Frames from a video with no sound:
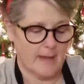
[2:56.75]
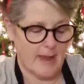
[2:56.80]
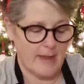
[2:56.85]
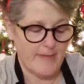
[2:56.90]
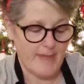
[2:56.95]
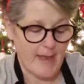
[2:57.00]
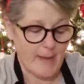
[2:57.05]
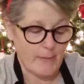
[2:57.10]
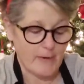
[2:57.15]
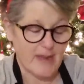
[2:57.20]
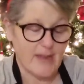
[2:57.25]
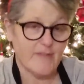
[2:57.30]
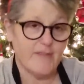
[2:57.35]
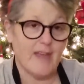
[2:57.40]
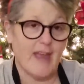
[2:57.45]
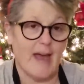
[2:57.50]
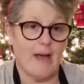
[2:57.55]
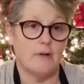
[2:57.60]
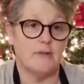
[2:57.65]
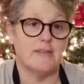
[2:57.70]
and they were
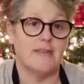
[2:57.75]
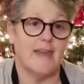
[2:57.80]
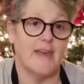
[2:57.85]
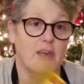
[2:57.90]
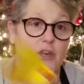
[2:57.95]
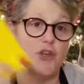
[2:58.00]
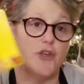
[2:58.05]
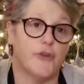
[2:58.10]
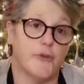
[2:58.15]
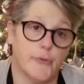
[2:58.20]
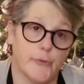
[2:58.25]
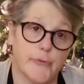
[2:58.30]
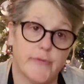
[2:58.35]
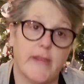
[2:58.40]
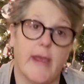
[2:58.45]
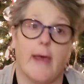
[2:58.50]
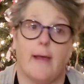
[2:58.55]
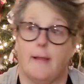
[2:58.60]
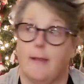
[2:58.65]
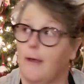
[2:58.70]
giving out
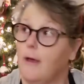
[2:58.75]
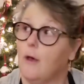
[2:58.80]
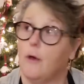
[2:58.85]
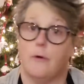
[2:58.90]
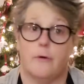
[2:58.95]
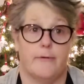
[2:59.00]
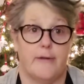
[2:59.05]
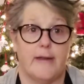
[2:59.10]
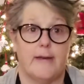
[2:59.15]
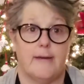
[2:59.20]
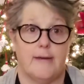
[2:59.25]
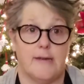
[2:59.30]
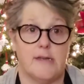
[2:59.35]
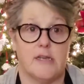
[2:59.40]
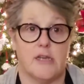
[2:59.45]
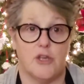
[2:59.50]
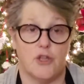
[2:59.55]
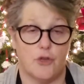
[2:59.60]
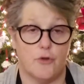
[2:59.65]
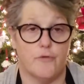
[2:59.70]
tissues. Hello, who didn't
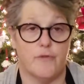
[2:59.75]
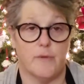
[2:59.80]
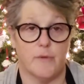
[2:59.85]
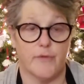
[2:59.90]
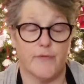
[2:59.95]
need tissues?